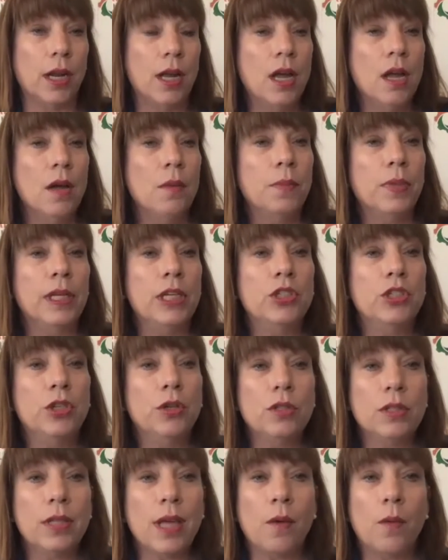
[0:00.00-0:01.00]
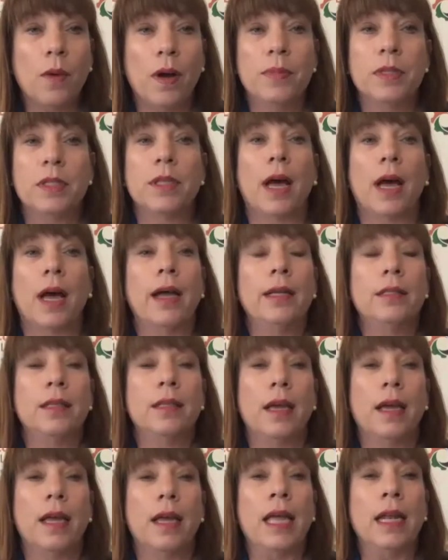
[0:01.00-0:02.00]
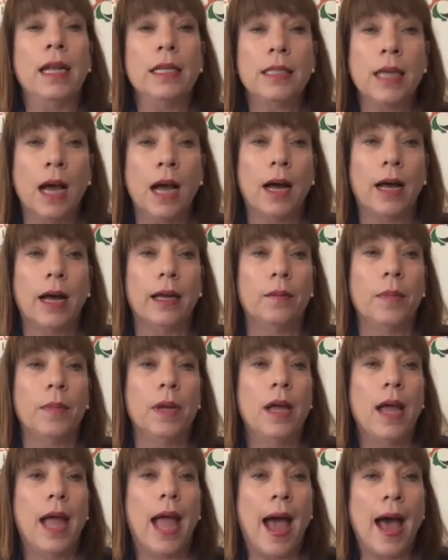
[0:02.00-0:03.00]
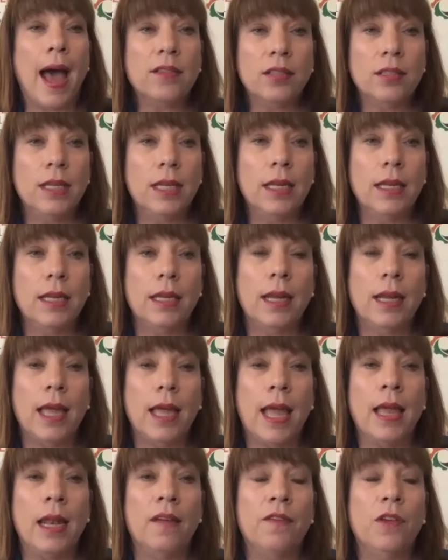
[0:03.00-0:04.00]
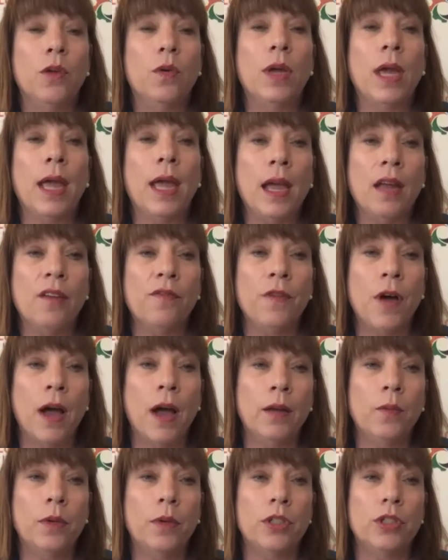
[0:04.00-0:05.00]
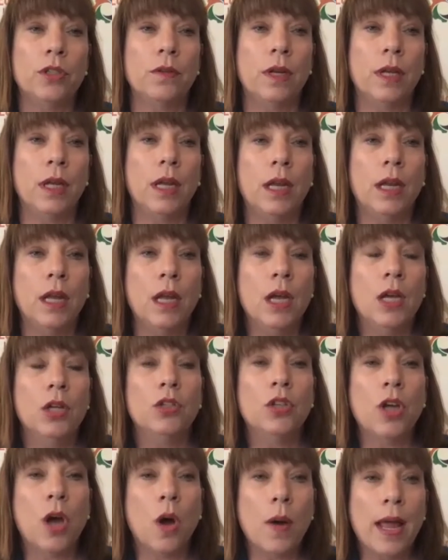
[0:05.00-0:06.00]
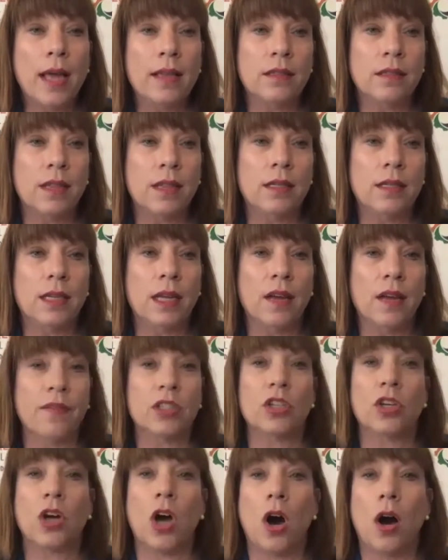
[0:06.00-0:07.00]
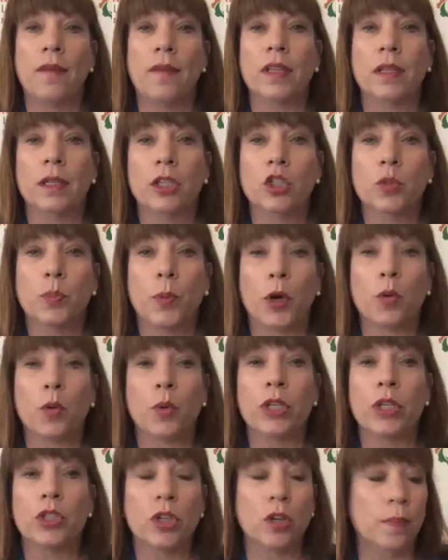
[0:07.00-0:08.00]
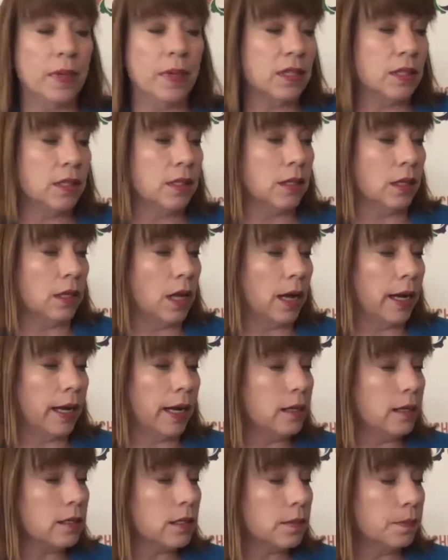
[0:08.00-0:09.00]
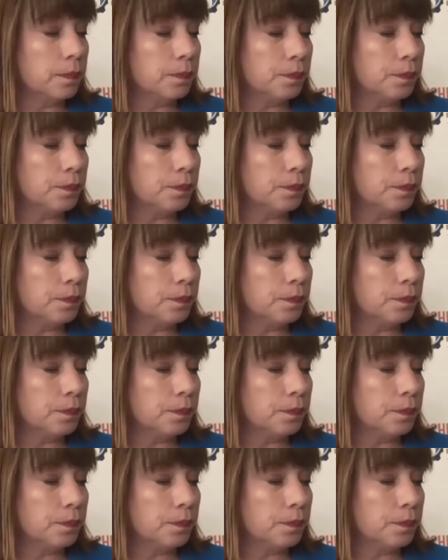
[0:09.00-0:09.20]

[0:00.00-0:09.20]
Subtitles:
Please use that website at any time as needed. And if you can't find what you need, don't hesitate to give us a call at the Lynchburg Regional Business Alliance.